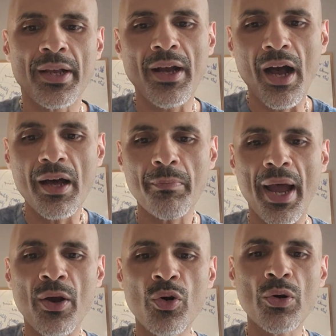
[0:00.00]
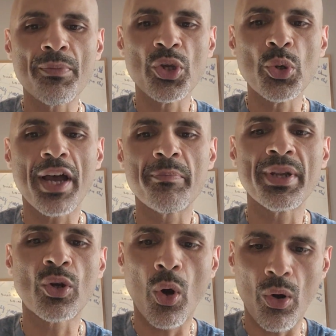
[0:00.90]
God, by whom you have
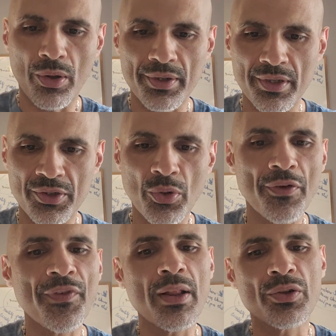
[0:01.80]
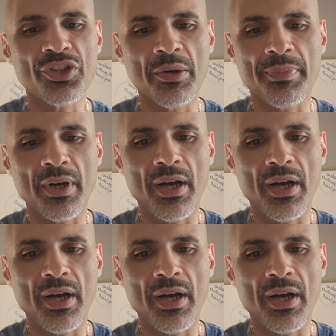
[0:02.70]
been called to the fellowship